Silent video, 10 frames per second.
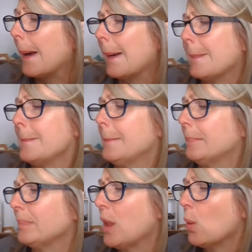
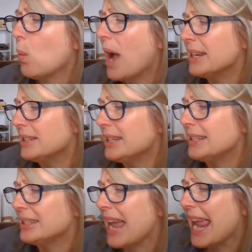Why does he
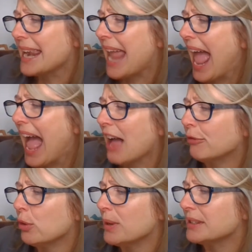say an
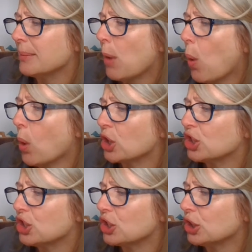aphorism or
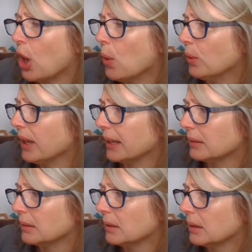
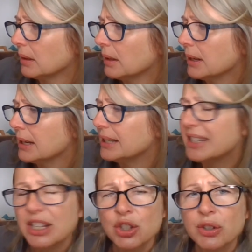slogan?
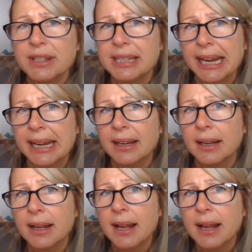It's interesting.